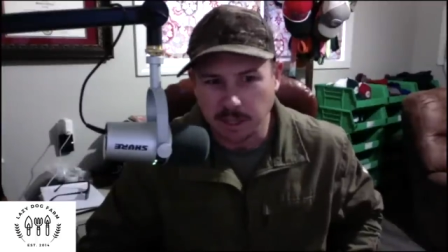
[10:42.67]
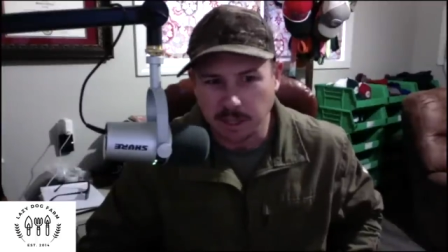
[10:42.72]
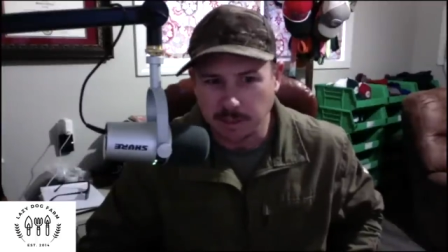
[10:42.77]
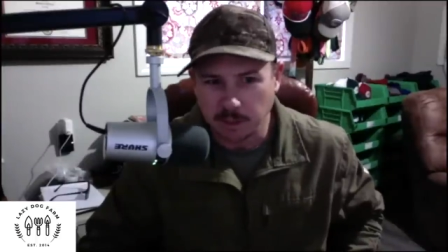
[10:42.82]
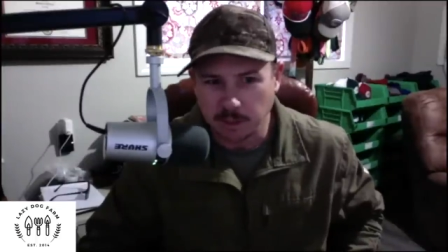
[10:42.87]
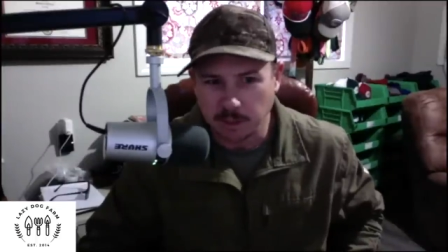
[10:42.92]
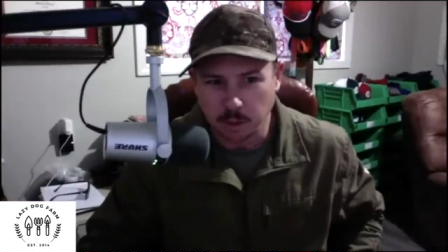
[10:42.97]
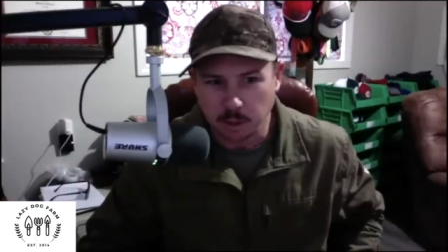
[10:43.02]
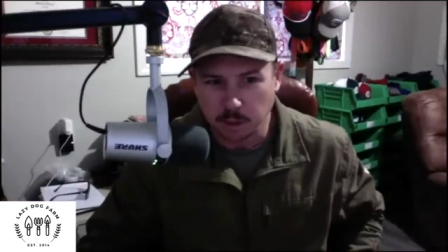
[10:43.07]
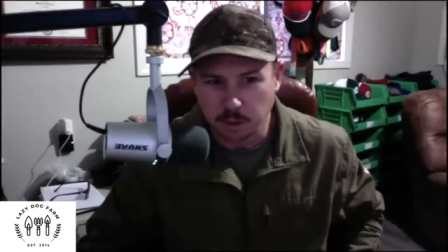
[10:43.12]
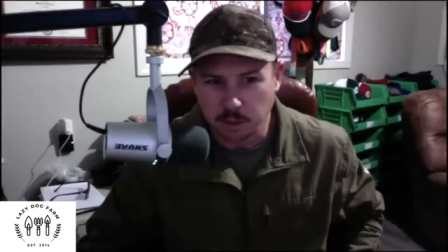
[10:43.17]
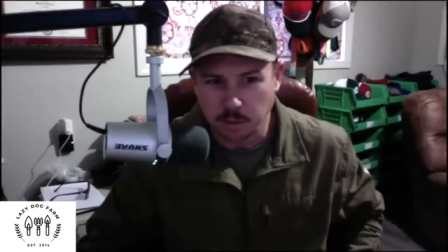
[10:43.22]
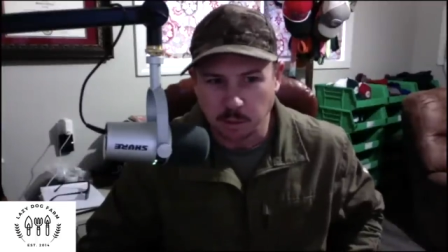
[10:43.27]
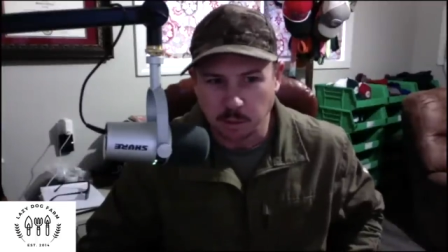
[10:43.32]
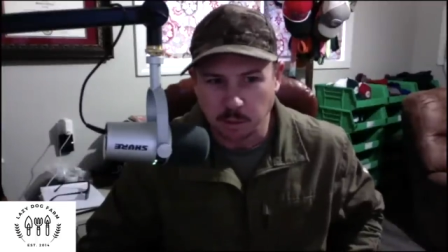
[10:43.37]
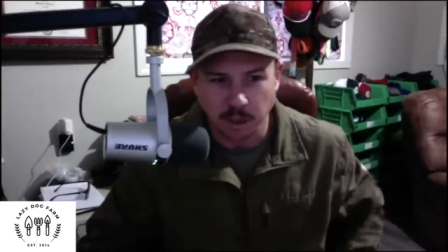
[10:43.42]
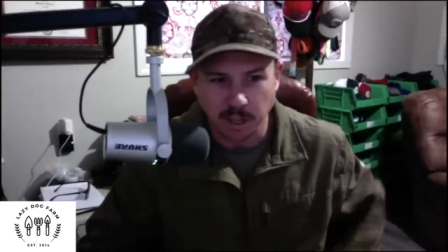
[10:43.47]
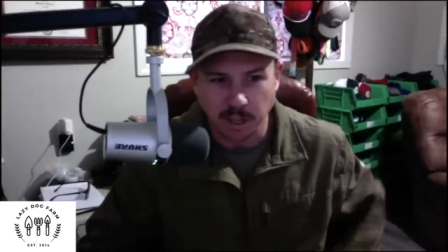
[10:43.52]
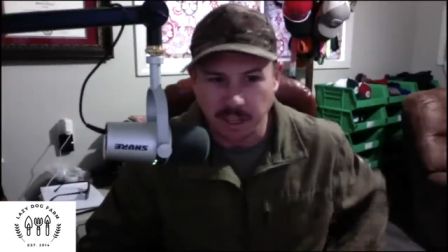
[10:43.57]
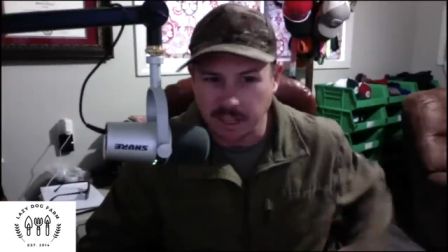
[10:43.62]
true
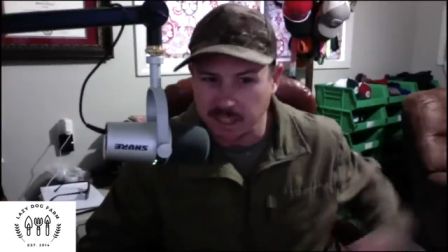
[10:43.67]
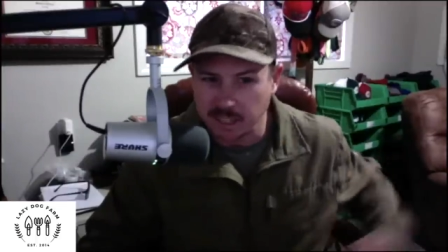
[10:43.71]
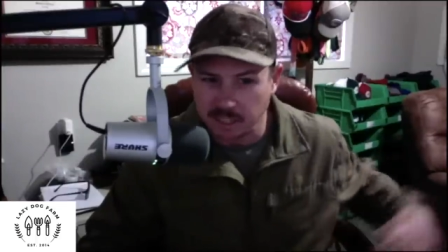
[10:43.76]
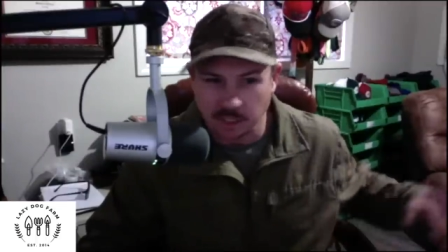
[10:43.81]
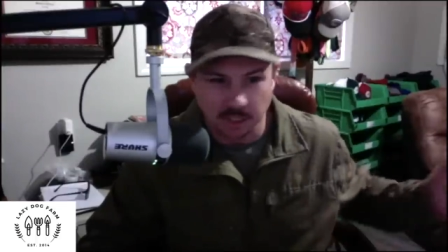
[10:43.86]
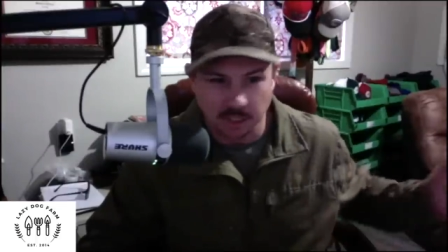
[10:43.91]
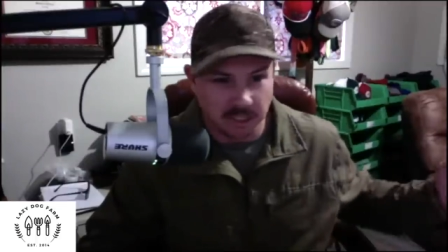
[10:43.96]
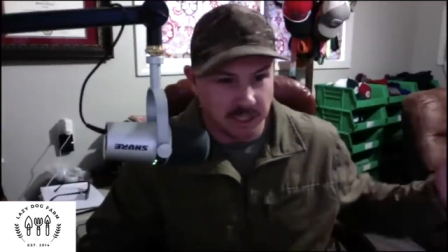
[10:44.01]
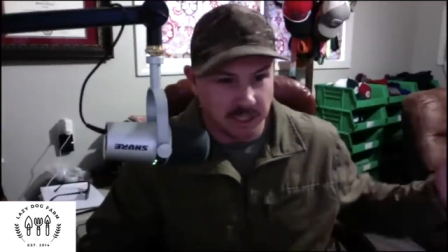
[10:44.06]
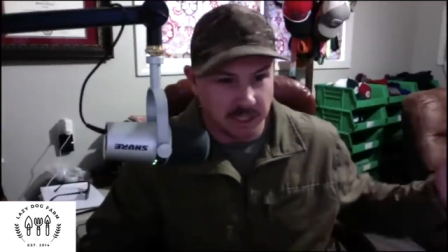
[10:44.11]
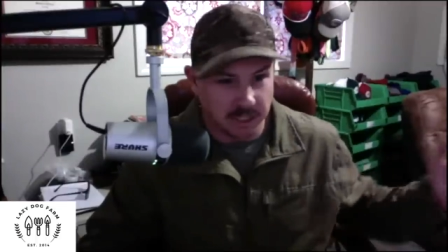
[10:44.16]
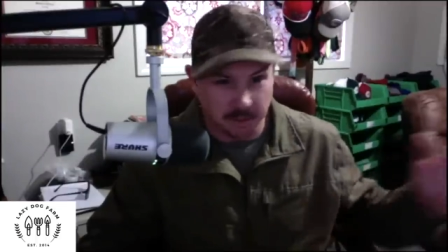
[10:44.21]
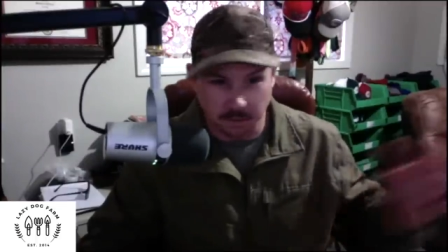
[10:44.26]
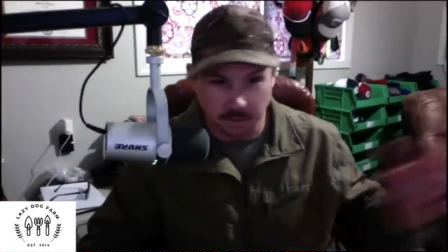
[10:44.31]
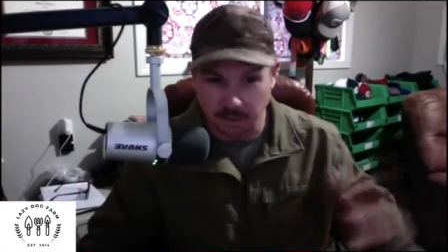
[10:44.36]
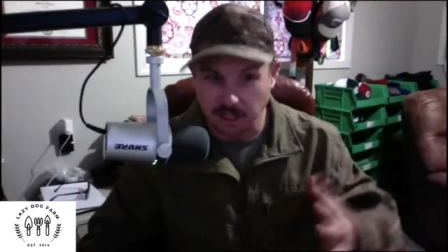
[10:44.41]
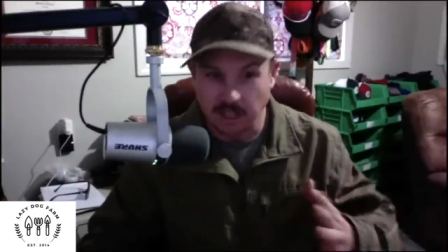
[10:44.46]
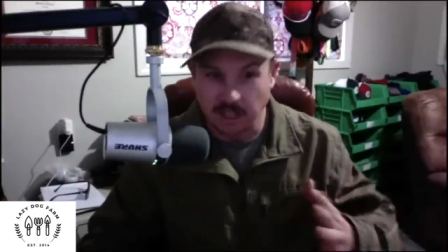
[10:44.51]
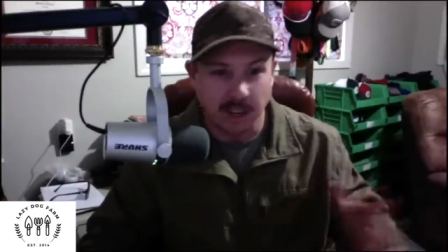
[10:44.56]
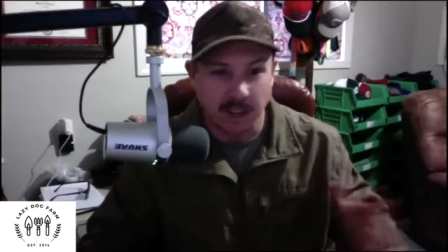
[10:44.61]
spring and it just gets really
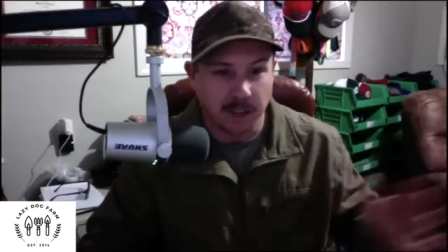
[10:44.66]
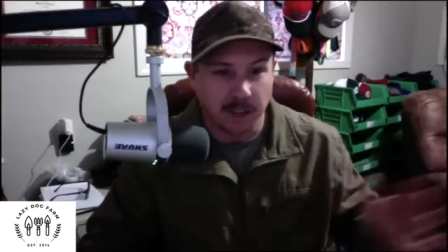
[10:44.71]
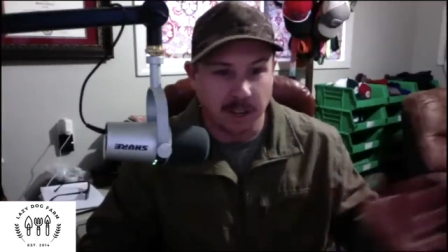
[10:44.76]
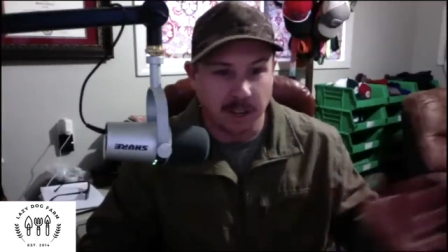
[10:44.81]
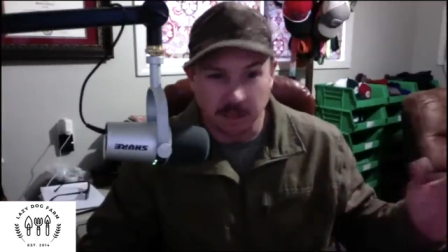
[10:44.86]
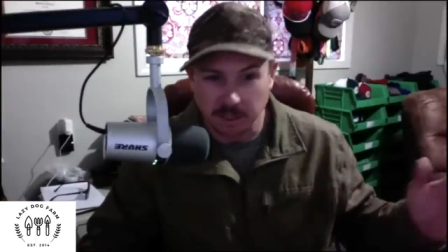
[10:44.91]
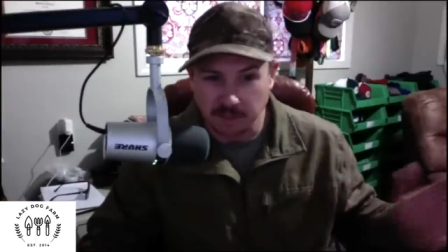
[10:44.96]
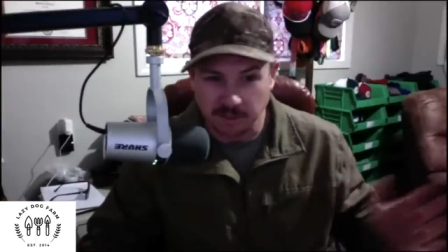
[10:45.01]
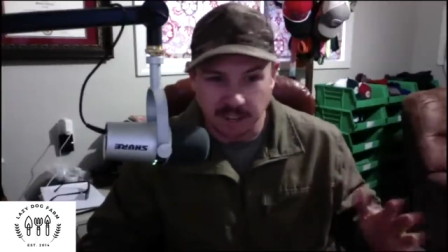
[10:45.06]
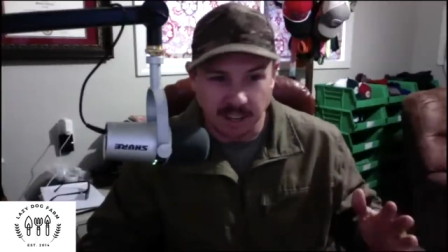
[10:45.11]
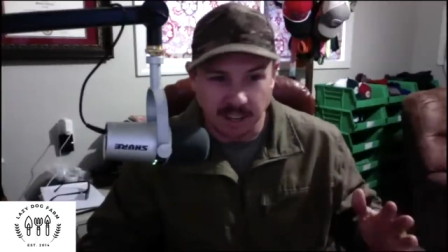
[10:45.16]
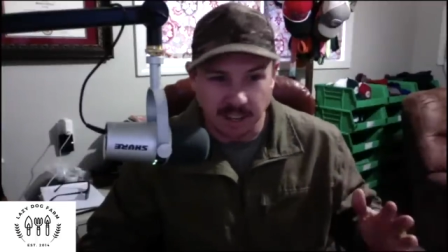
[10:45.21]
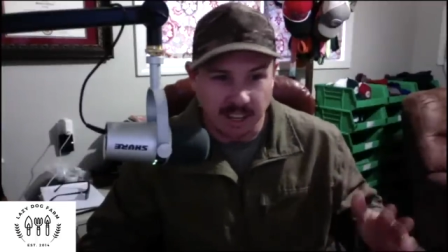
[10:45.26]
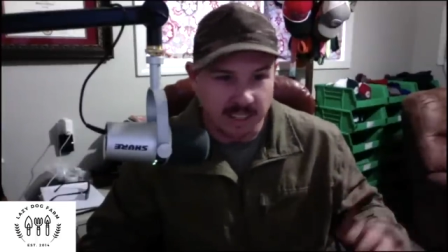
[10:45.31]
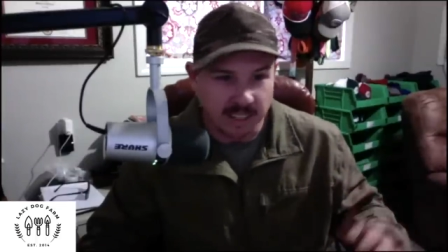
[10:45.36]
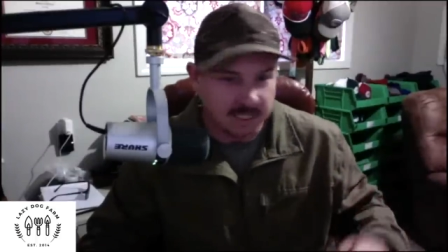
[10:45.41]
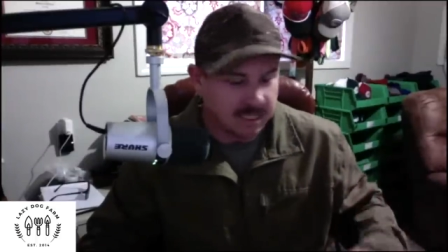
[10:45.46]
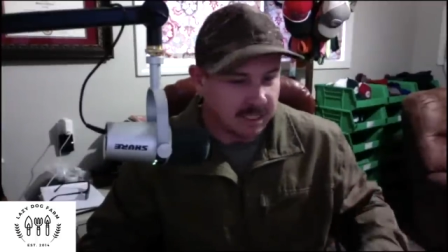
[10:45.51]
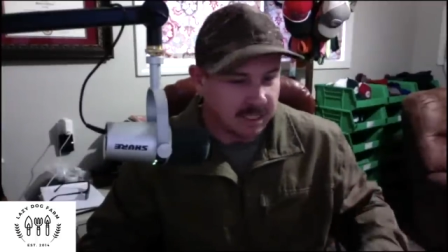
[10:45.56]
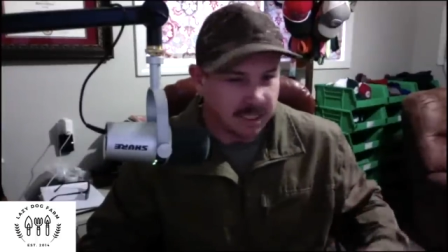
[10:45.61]
hot really fast.